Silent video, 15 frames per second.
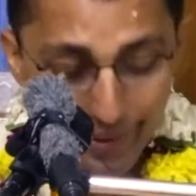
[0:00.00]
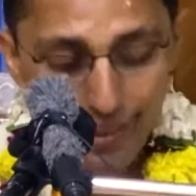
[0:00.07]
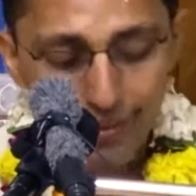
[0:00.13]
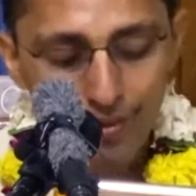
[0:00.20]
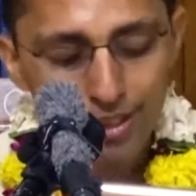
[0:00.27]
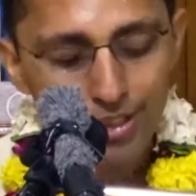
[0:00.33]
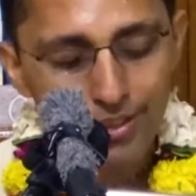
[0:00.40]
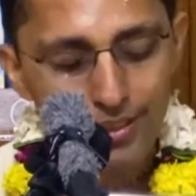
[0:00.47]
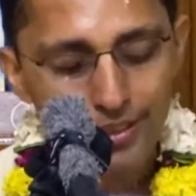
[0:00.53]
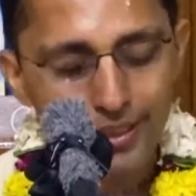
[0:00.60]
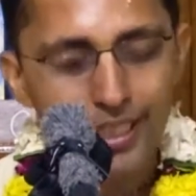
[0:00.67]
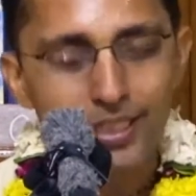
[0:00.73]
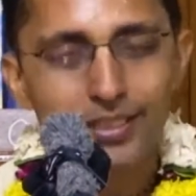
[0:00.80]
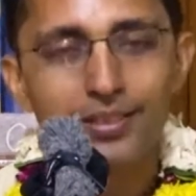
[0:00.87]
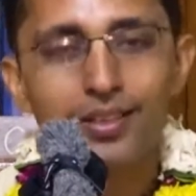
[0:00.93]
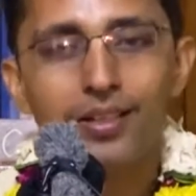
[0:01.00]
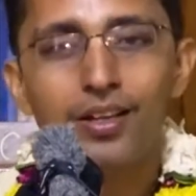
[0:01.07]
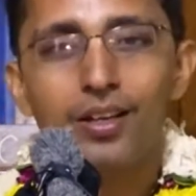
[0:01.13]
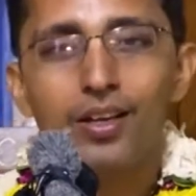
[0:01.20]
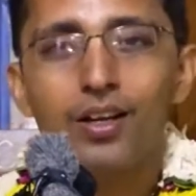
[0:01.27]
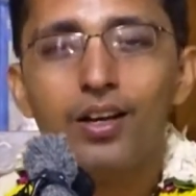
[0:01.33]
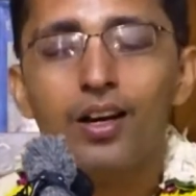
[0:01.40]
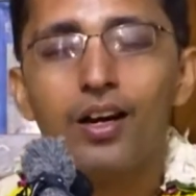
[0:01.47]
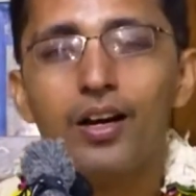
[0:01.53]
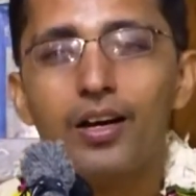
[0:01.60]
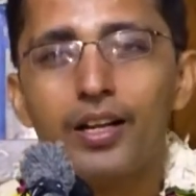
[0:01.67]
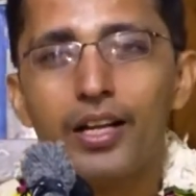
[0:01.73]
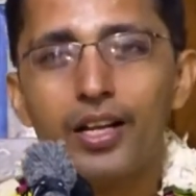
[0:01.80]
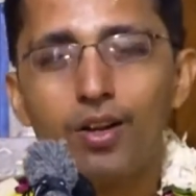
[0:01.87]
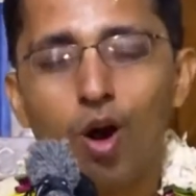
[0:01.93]
then Krishna says,
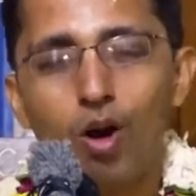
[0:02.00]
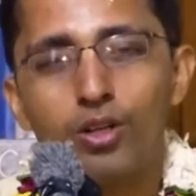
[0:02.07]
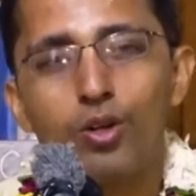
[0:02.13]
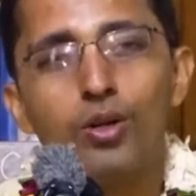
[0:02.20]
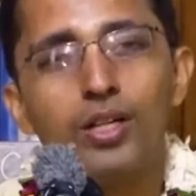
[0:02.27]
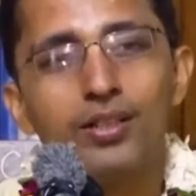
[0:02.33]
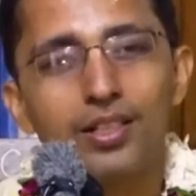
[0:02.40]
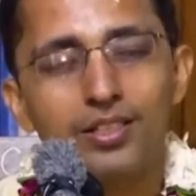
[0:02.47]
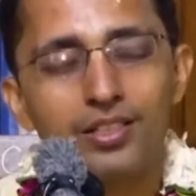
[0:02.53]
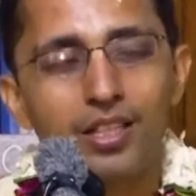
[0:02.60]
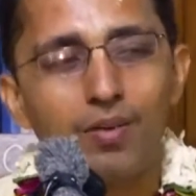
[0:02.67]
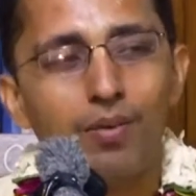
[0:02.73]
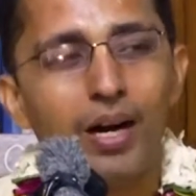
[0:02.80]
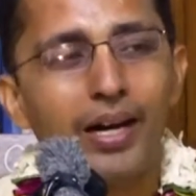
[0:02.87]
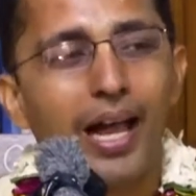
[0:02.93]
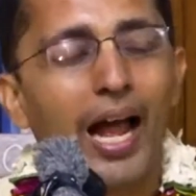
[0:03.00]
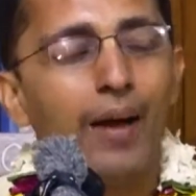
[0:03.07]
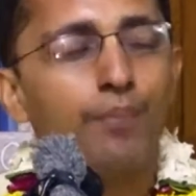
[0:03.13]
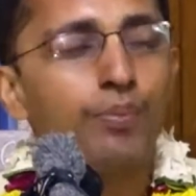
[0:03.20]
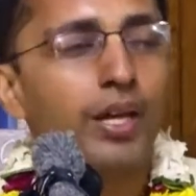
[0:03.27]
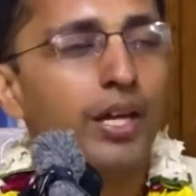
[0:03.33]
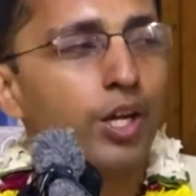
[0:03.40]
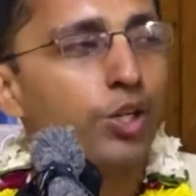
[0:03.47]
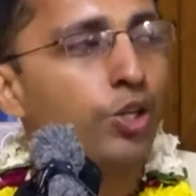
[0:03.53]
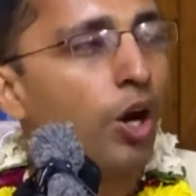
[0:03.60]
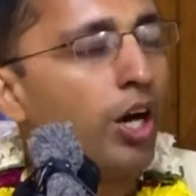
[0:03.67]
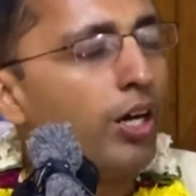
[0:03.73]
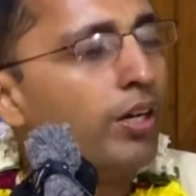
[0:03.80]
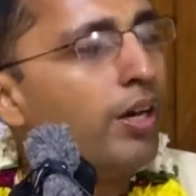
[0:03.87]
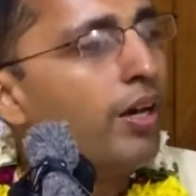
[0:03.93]
are not only in the stomach, I am there in
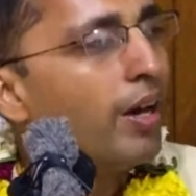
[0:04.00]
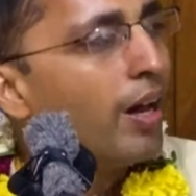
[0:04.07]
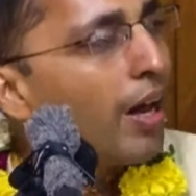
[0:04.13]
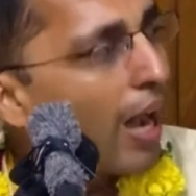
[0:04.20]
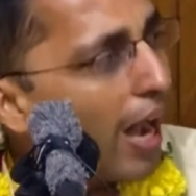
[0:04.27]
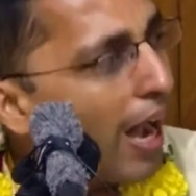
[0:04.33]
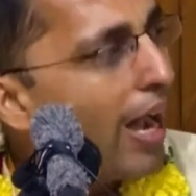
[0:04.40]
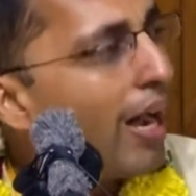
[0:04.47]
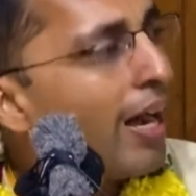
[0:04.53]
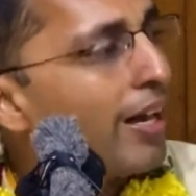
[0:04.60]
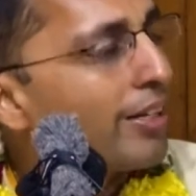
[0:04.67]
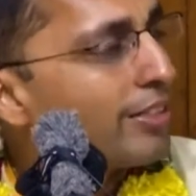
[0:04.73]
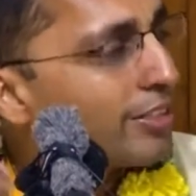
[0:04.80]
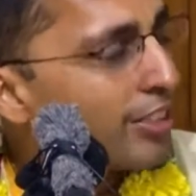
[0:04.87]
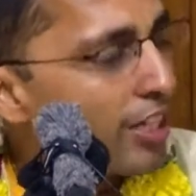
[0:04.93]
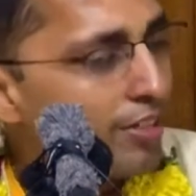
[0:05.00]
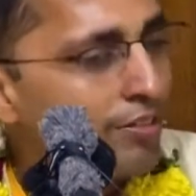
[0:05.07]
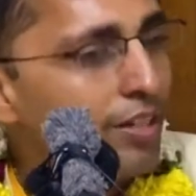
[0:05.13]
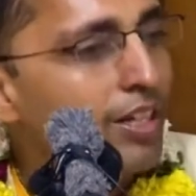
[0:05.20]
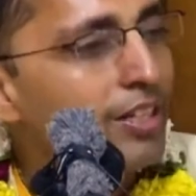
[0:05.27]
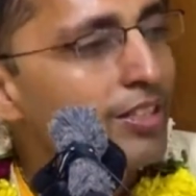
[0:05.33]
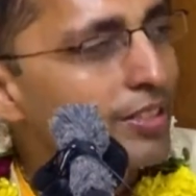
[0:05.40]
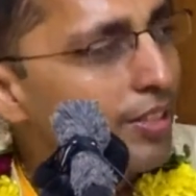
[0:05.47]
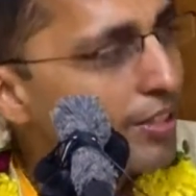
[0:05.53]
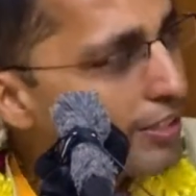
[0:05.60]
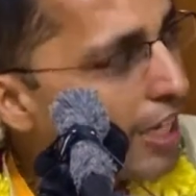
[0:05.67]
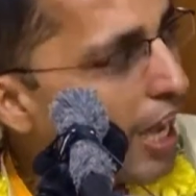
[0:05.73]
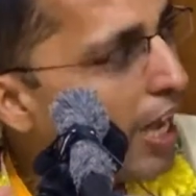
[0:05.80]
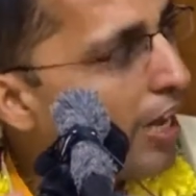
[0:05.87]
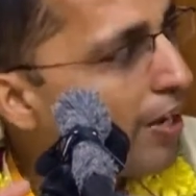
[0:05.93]
your heart. Sarvasya
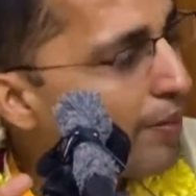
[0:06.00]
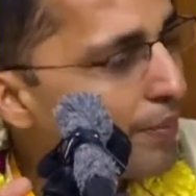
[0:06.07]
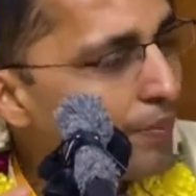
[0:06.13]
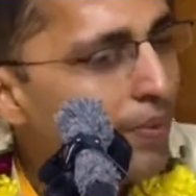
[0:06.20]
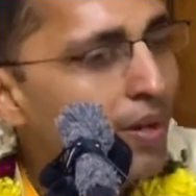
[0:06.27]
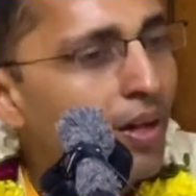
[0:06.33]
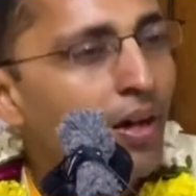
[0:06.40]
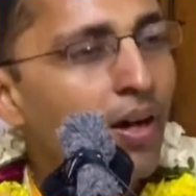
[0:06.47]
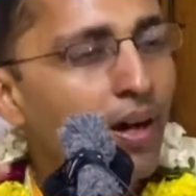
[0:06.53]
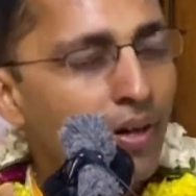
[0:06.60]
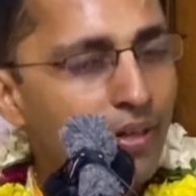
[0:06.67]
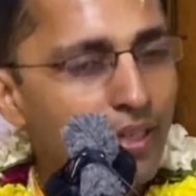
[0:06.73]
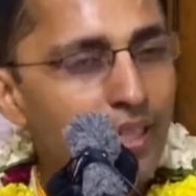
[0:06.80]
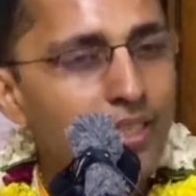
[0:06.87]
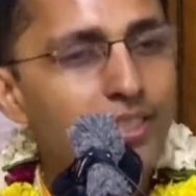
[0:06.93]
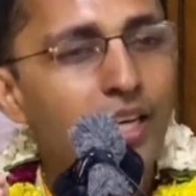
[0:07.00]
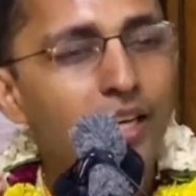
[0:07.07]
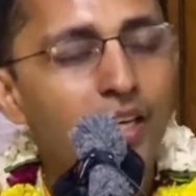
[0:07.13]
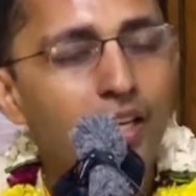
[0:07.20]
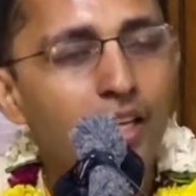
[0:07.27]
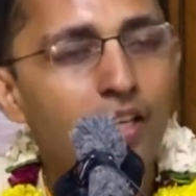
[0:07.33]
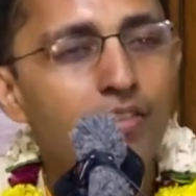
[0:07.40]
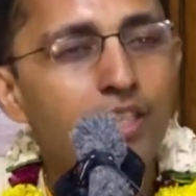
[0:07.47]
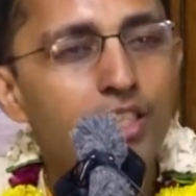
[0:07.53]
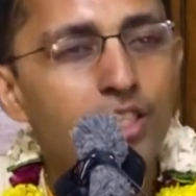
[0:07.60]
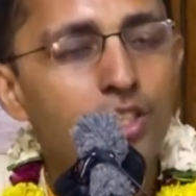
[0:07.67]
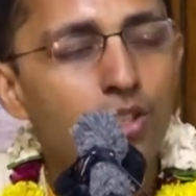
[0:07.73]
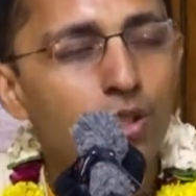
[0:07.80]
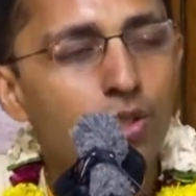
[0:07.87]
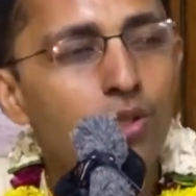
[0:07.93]
chaham
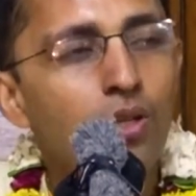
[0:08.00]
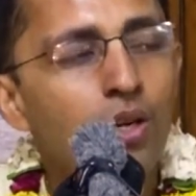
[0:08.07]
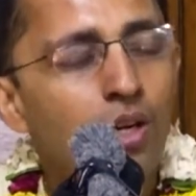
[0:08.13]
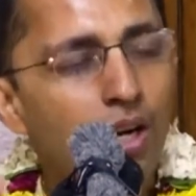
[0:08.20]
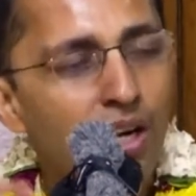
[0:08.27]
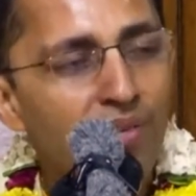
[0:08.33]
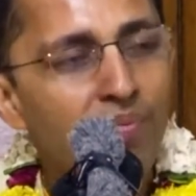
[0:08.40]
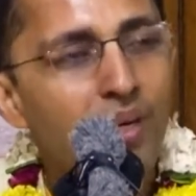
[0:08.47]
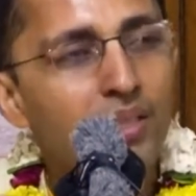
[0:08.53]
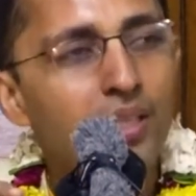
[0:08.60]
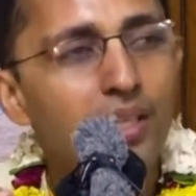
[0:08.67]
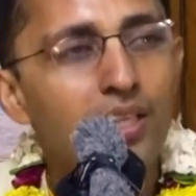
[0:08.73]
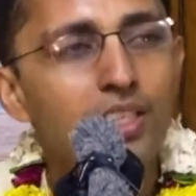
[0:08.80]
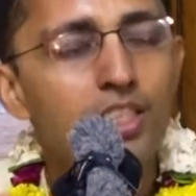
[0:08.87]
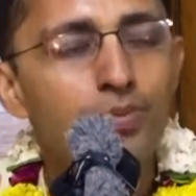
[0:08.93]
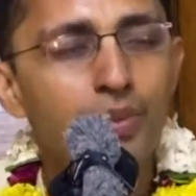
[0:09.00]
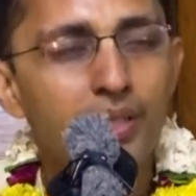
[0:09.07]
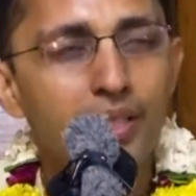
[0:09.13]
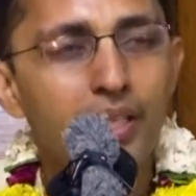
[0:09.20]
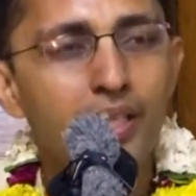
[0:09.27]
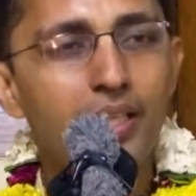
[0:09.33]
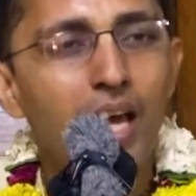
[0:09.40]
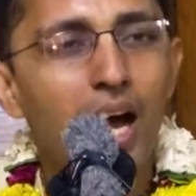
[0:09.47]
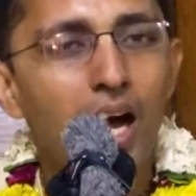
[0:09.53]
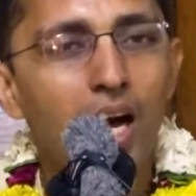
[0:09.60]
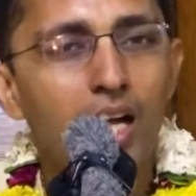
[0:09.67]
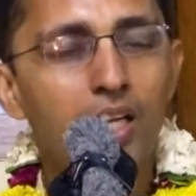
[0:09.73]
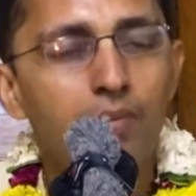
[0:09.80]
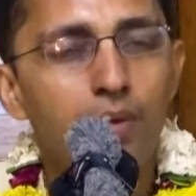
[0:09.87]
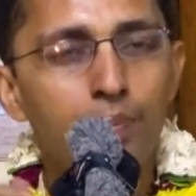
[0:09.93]
ridisannivishto
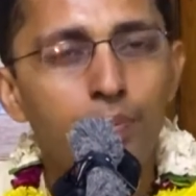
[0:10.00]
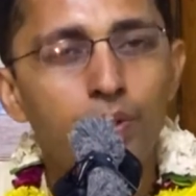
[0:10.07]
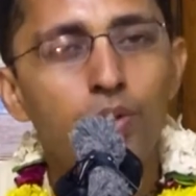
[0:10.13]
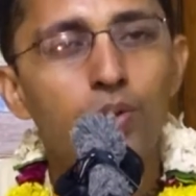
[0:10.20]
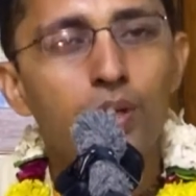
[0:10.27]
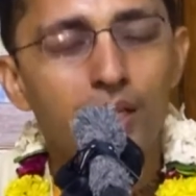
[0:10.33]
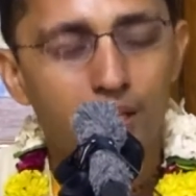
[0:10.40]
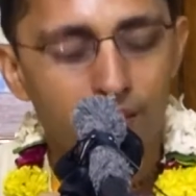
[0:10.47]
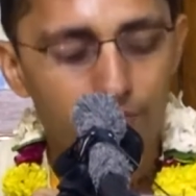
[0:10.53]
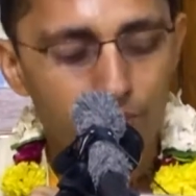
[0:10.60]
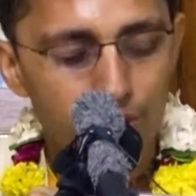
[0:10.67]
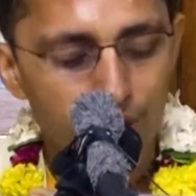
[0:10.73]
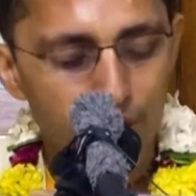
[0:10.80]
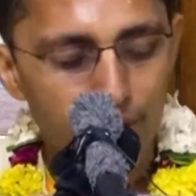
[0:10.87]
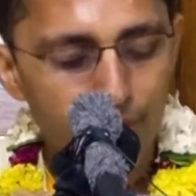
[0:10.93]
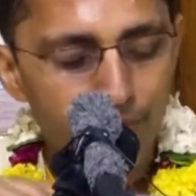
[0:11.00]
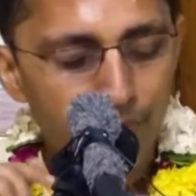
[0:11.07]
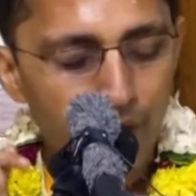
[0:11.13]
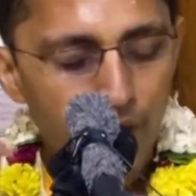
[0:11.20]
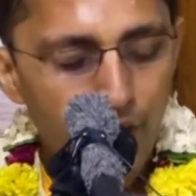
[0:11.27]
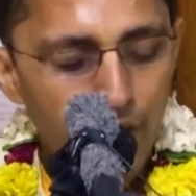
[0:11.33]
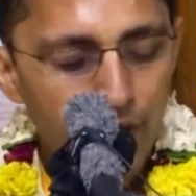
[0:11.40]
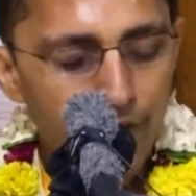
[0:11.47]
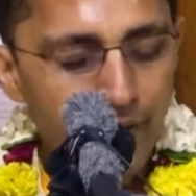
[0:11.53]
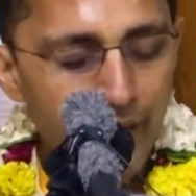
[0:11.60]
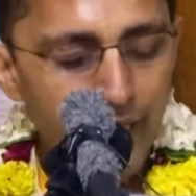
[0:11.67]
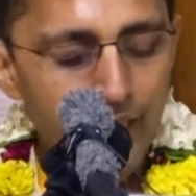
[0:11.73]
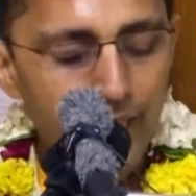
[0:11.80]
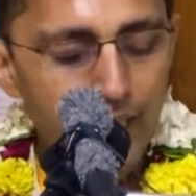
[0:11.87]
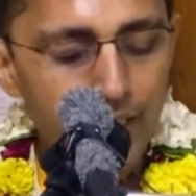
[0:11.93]
matasmitirgyanamapohanam cha
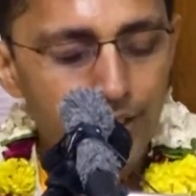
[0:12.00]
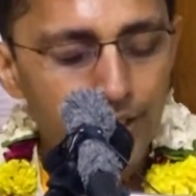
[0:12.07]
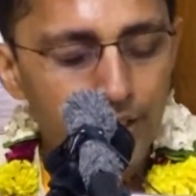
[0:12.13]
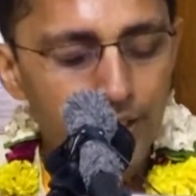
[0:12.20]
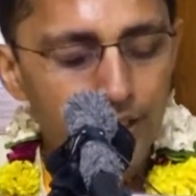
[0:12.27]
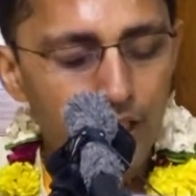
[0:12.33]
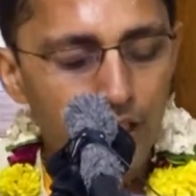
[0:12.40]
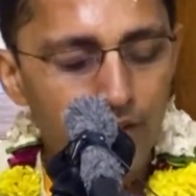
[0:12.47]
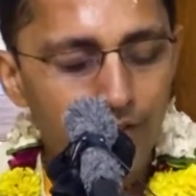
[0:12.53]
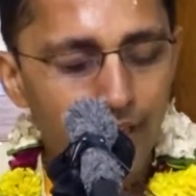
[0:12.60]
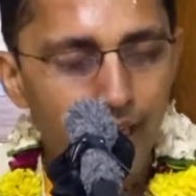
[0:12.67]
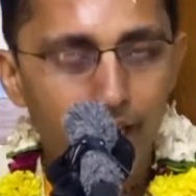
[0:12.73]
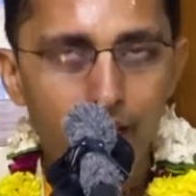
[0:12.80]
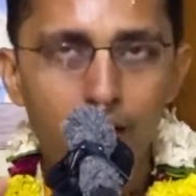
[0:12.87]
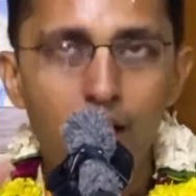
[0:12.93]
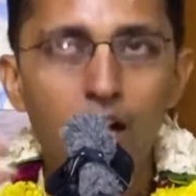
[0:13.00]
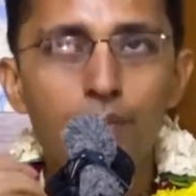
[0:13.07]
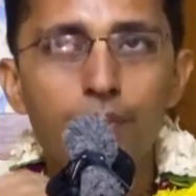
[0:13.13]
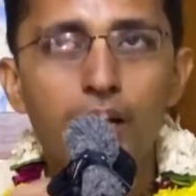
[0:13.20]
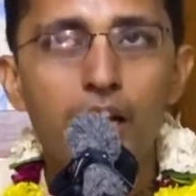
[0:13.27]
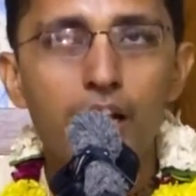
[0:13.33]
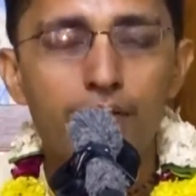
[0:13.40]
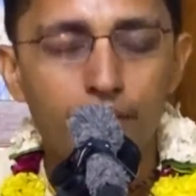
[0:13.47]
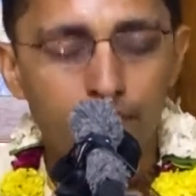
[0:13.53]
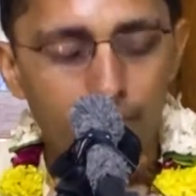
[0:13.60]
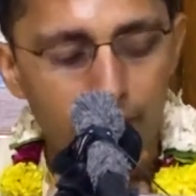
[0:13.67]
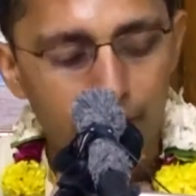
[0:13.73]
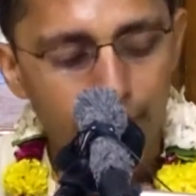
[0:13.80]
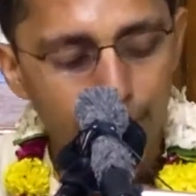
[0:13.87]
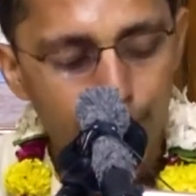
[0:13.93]
vedesya sarve rahameva
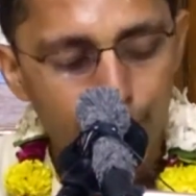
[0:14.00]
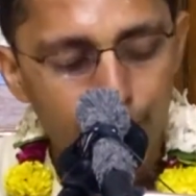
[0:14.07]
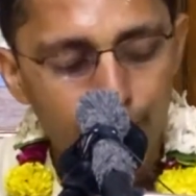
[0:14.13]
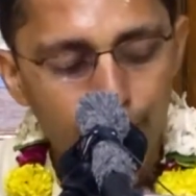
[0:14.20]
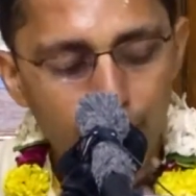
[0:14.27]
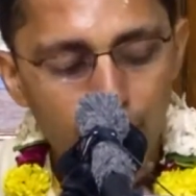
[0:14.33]
vedyo